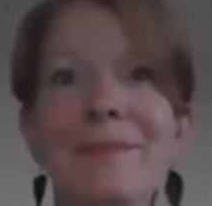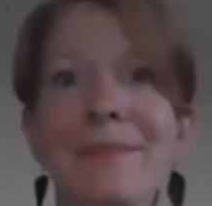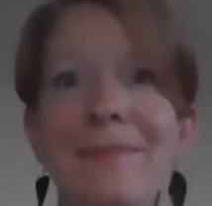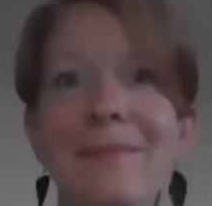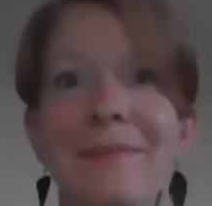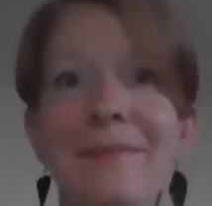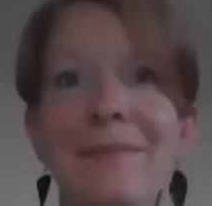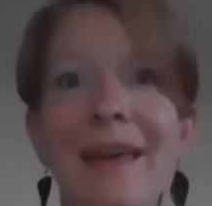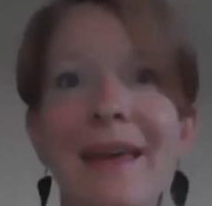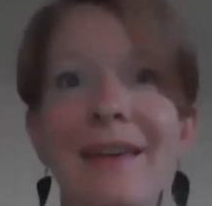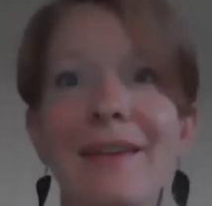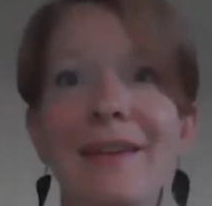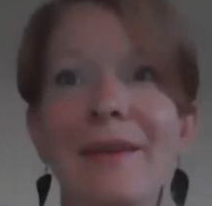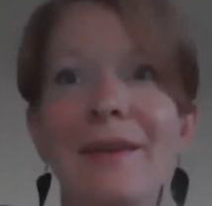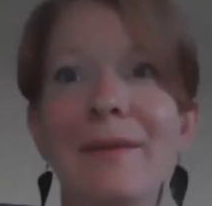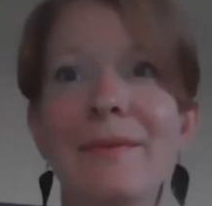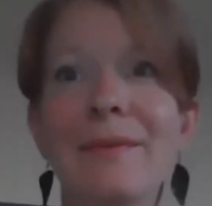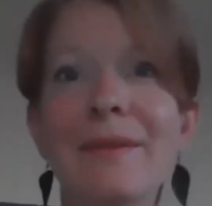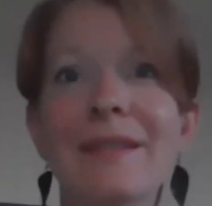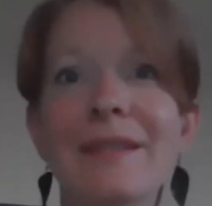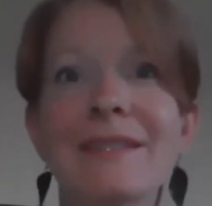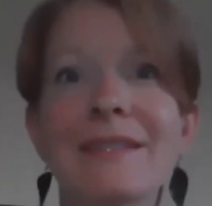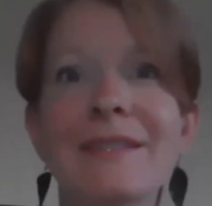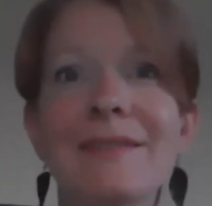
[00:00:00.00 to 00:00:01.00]
thank you.
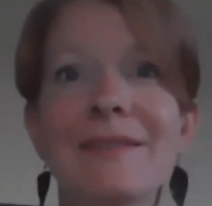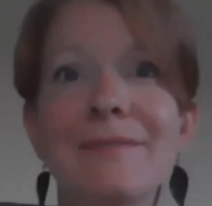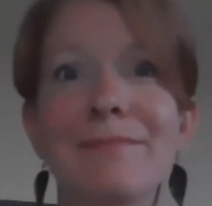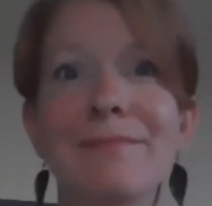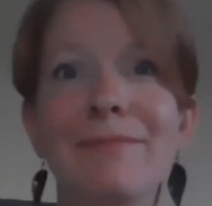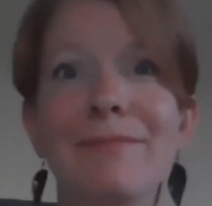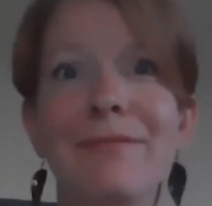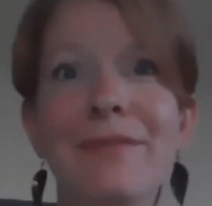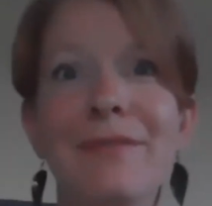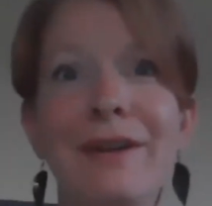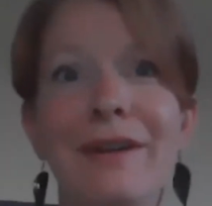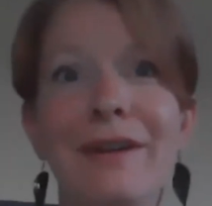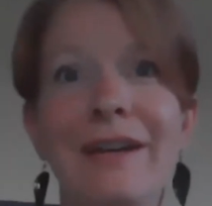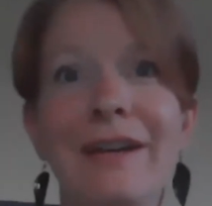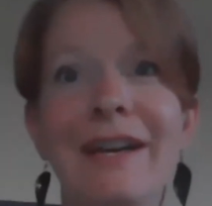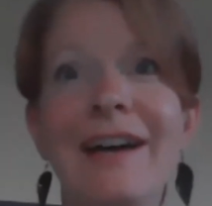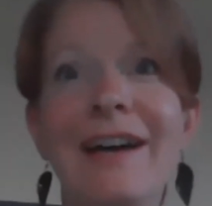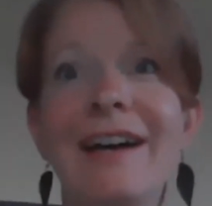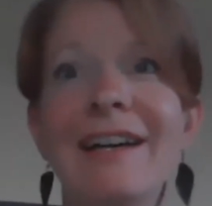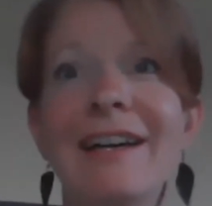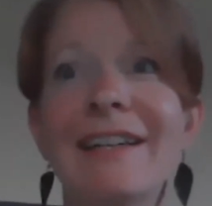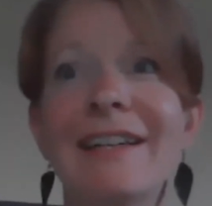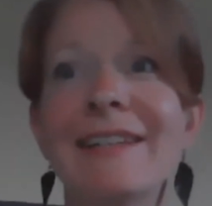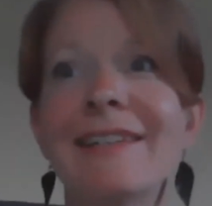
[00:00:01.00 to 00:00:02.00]
That's very
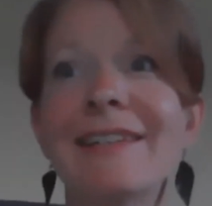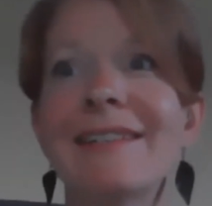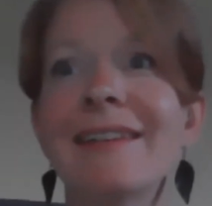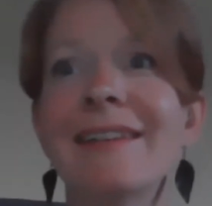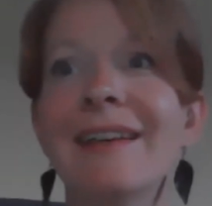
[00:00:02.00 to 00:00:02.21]
kind.